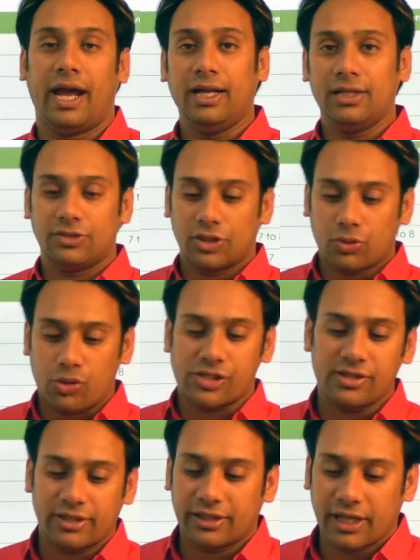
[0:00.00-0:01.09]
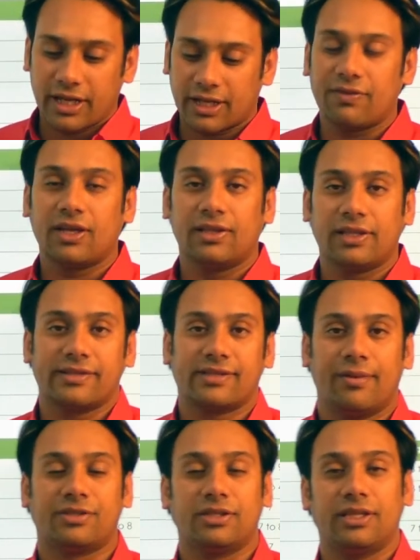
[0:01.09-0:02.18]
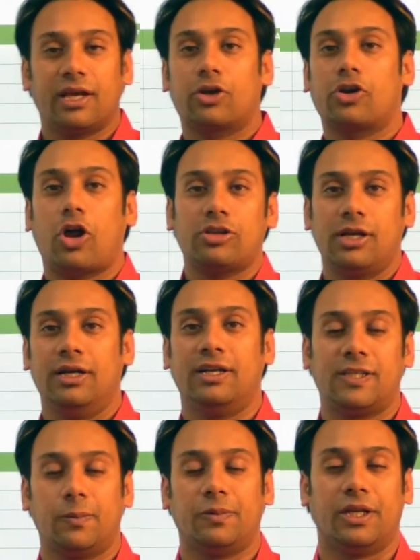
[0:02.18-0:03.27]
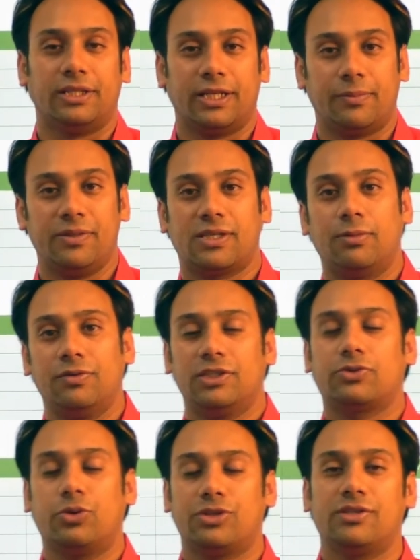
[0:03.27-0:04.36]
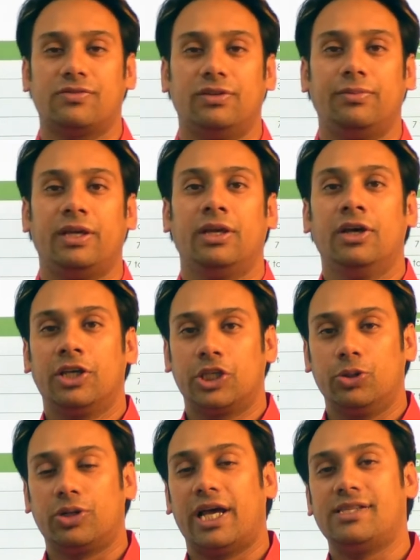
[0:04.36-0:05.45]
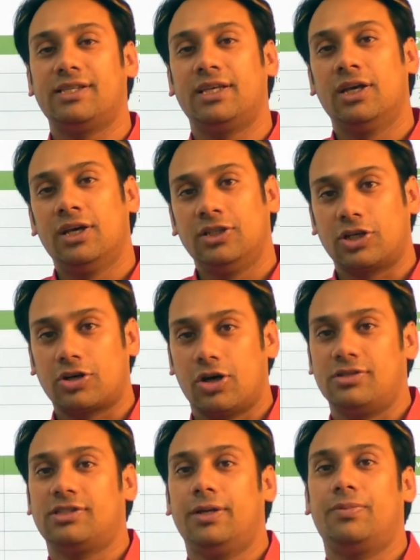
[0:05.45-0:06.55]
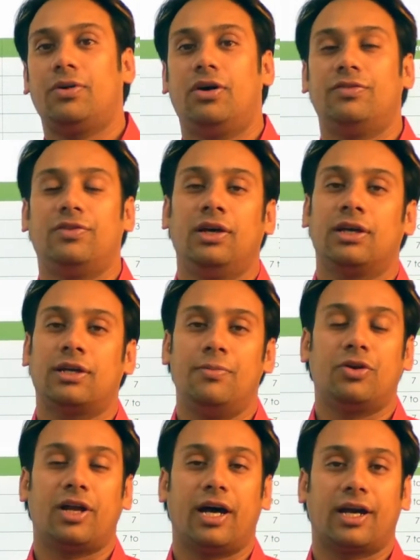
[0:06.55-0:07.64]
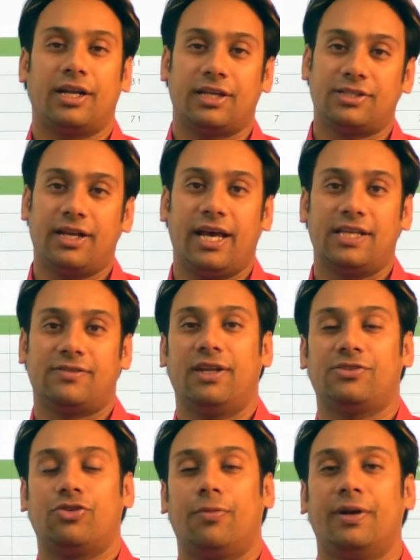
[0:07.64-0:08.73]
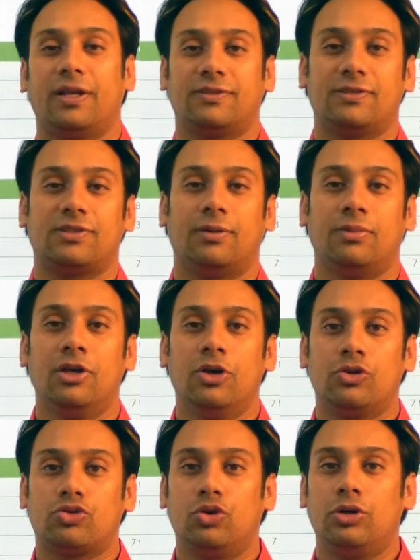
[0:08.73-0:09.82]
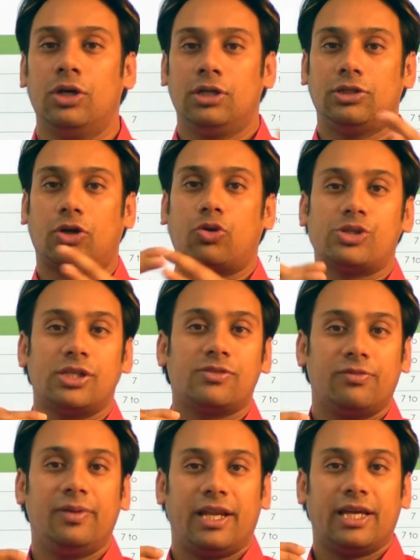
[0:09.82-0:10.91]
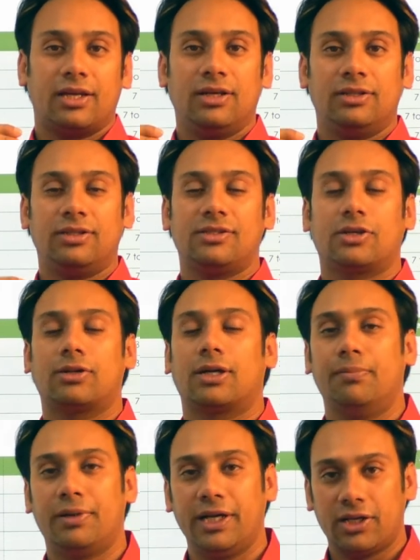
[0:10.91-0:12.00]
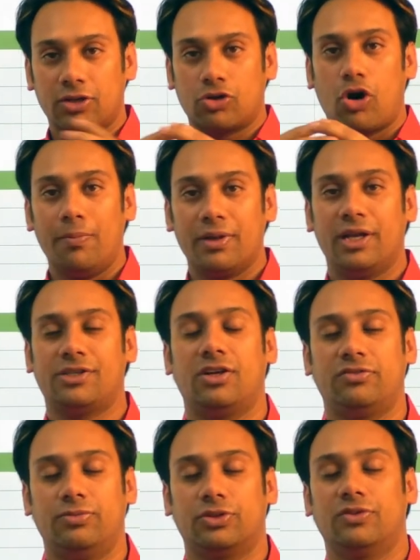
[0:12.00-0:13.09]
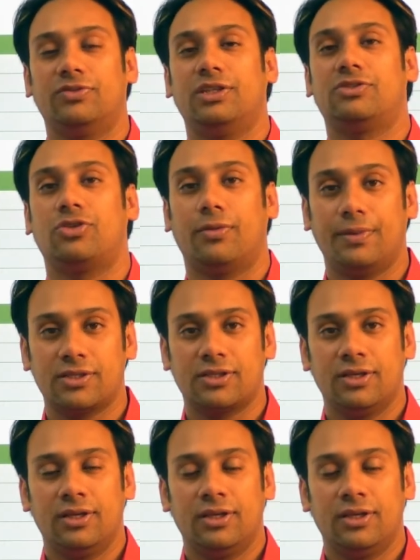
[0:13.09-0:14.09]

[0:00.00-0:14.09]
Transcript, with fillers: And the questions that they are giving in the examination, they are cross-disciplinary. That means some of these questions will be utilizing the concept of computer architecture as well as operating system. So the questions will be like, this is a complete combination of both of these topics